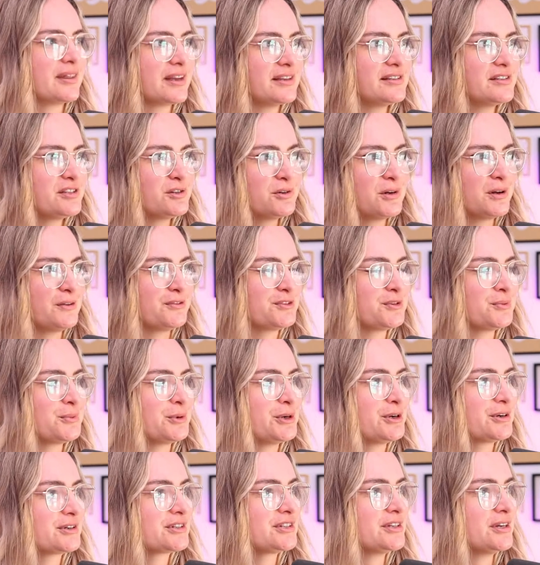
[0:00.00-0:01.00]
They still have some
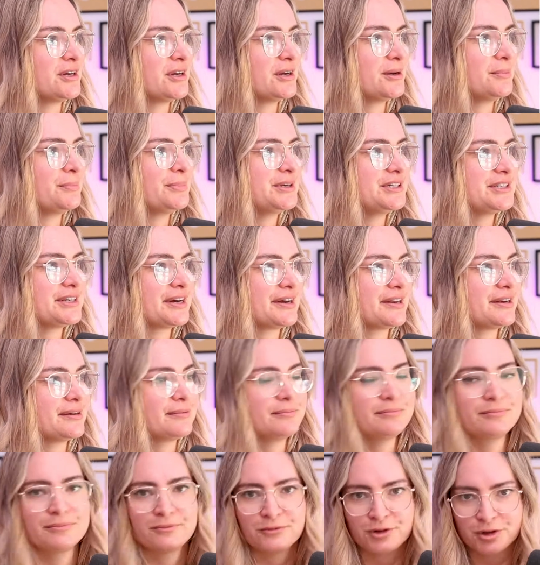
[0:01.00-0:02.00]
work to be
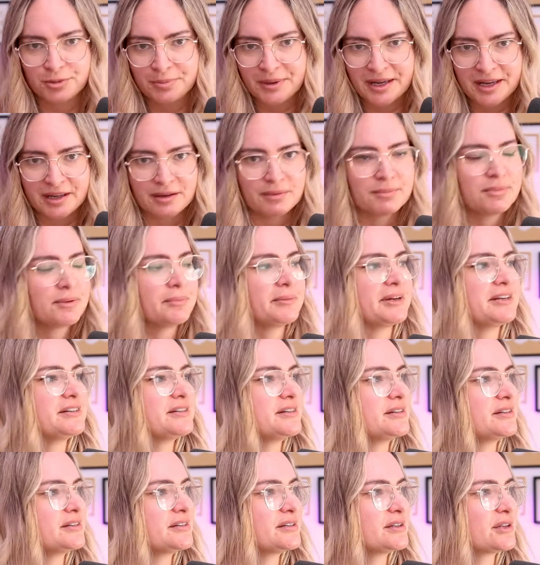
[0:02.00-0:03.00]
done with being
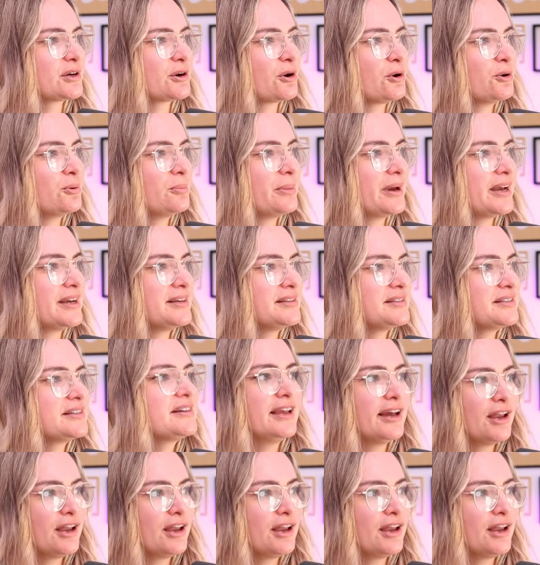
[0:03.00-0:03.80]
implemented into the code base.